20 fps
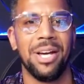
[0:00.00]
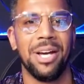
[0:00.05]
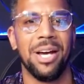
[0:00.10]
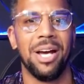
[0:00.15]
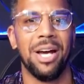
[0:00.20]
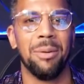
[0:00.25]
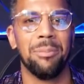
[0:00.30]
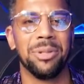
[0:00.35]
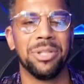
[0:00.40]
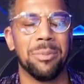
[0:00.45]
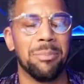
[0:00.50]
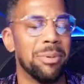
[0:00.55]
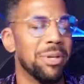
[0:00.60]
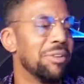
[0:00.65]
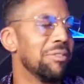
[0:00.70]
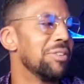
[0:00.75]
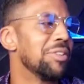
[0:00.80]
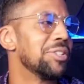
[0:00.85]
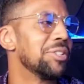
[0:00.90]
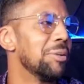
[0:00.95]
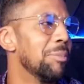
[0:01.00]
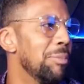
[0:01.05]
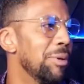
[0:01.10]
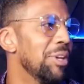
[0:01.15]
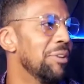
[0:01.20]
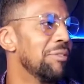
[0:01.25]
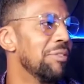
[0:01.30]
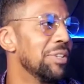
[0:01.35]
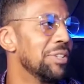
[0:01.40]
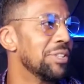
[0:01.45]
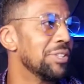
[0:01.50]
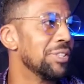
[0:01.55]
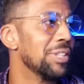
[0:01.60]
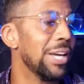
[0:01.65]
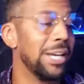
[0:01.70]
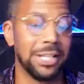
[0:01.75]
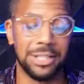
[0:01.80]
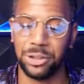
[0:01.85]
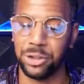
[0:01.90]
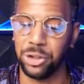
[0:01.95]
Uh, but the benefits of the benefits is
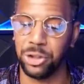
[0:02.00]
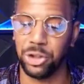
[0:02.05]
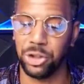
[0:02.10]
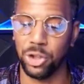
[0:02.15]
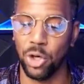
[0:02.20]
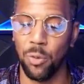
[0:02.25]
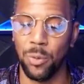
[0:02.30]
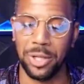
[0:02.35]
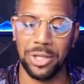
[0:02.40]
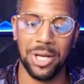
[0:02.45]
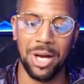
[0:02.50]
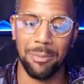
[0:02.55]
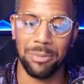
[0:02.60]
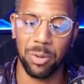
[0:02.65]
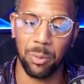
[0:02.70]
like showing up,